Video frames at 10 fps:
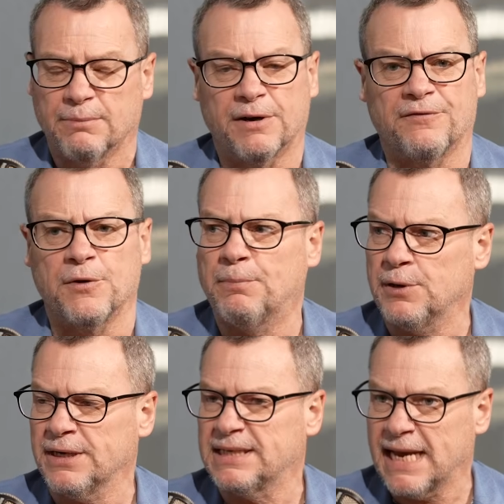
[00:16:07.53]
But if you
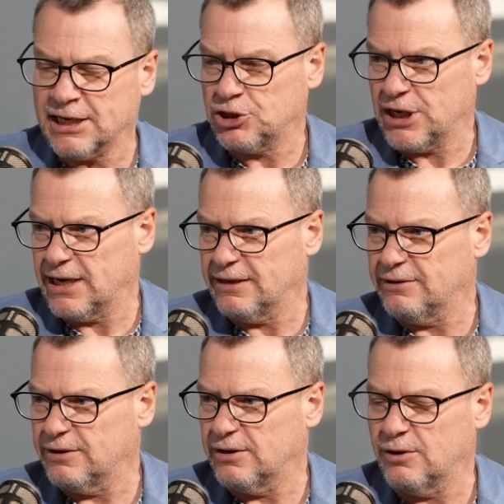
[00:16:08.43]
put a deck
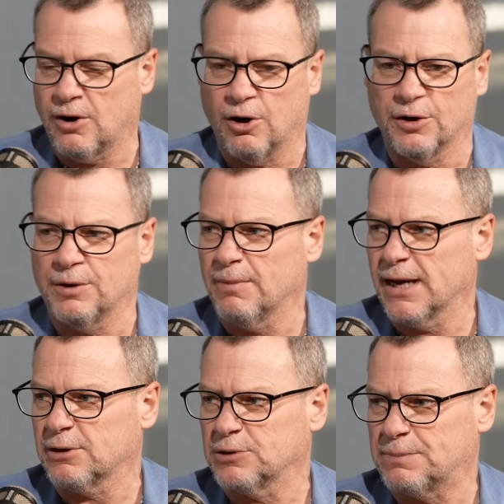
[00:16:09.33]
chair on
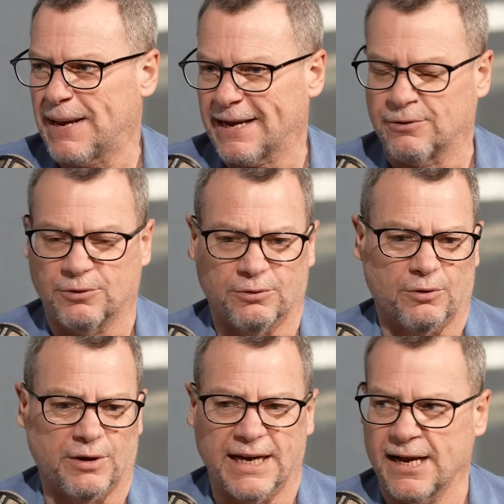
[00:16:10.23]
Michael's back
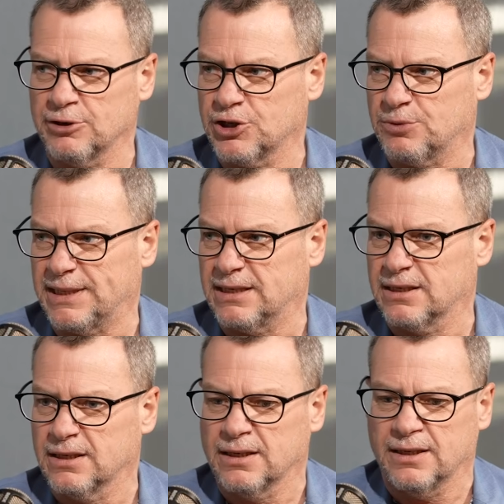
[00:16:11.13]
or a lounge suite,
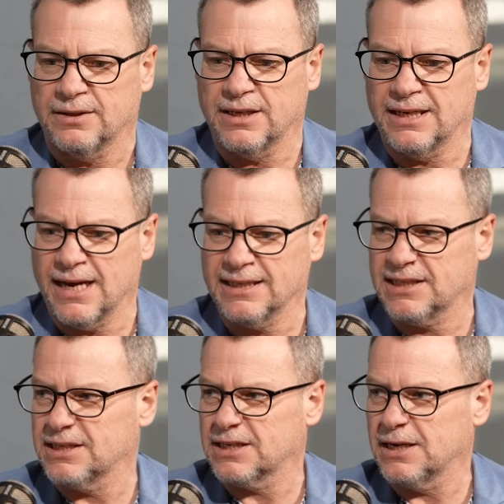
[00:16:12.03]
the
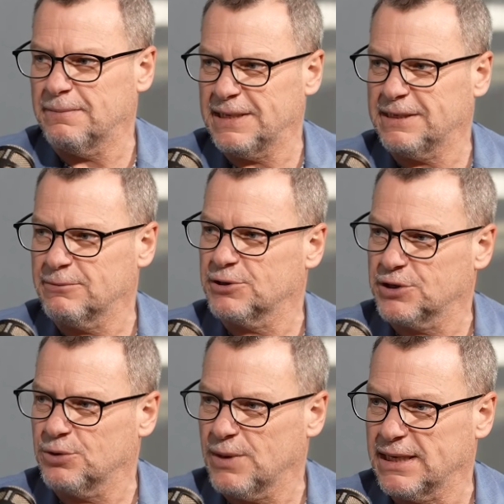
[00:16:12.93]
youngster's going to beat him because
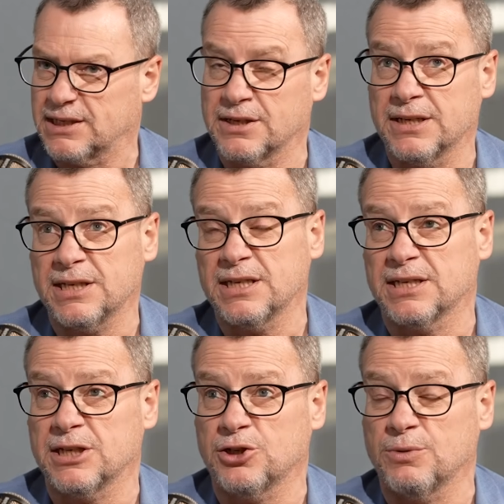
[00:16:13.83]
of the weight. So this is a
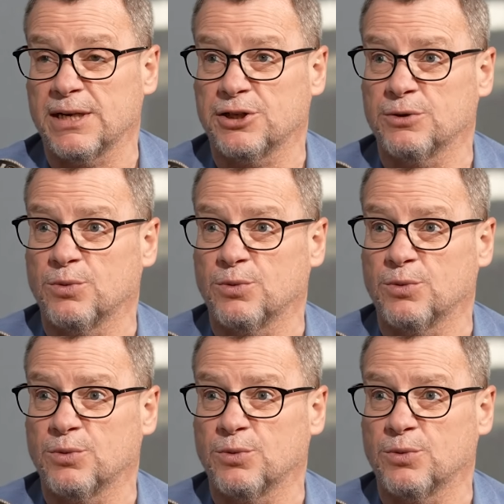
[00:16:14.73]
situation